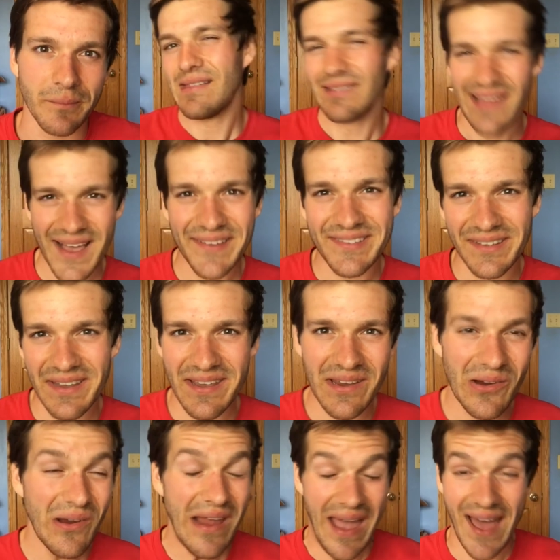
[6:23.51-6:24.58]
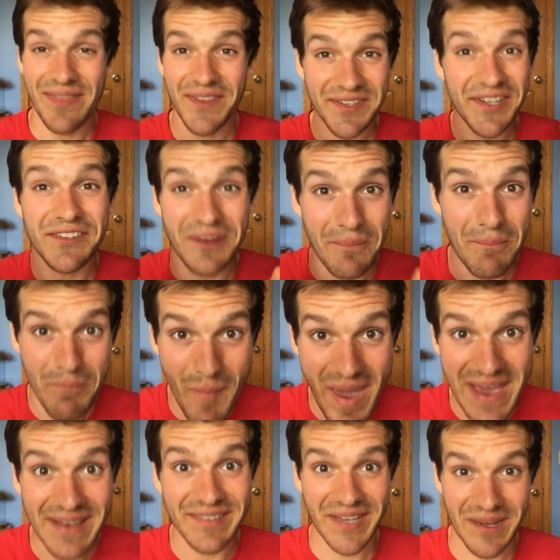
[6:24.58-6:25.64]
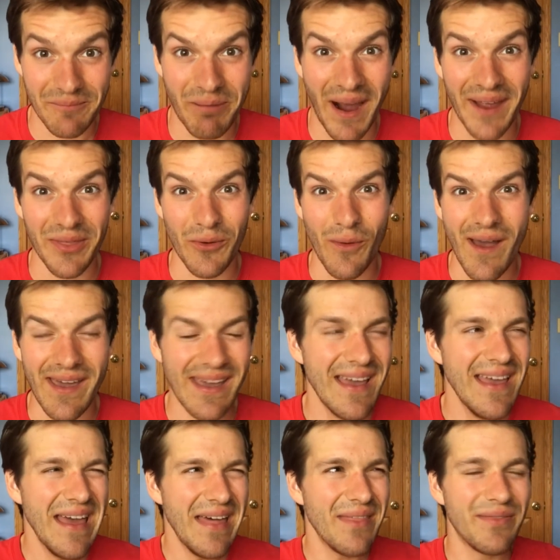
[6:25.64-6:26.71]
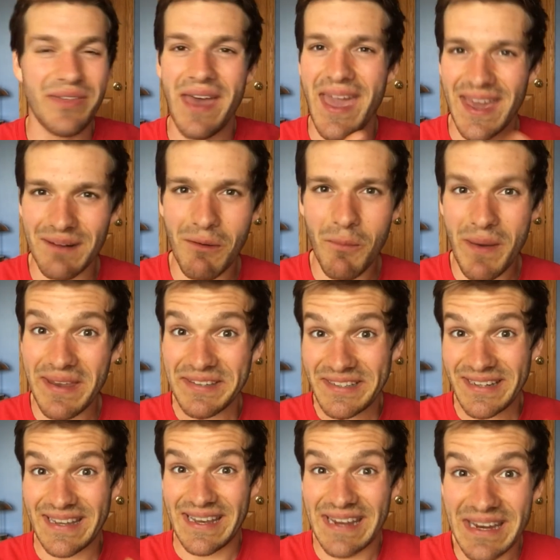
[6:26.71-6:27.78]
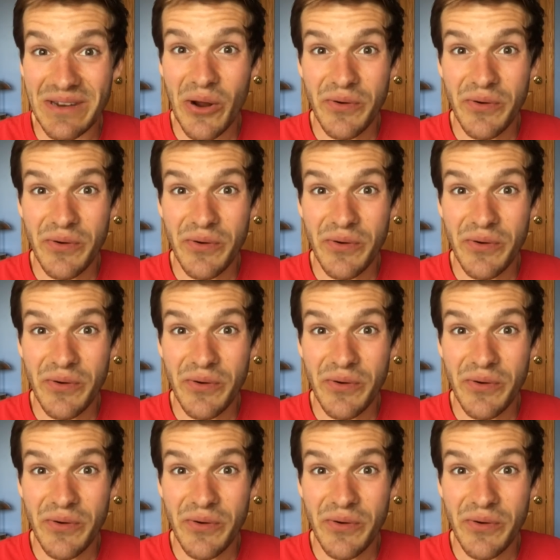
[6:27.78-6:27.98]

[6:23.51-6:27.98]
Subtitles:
Lastly here, and this is amazing by the way, the animal-based keto